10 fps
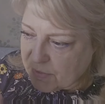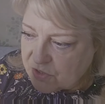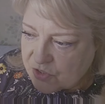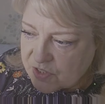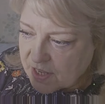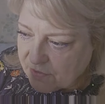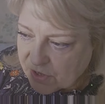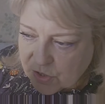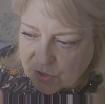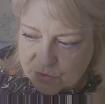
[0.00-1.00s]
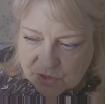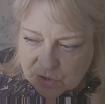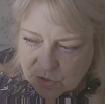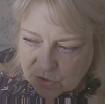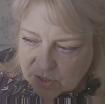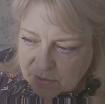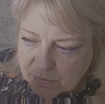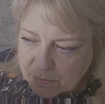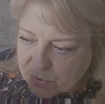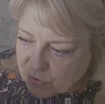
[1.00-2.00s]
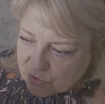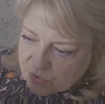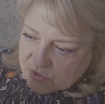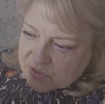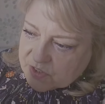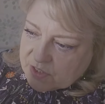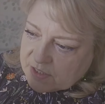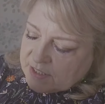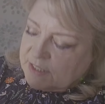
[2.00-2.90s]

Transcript: me just have a close look at my pores.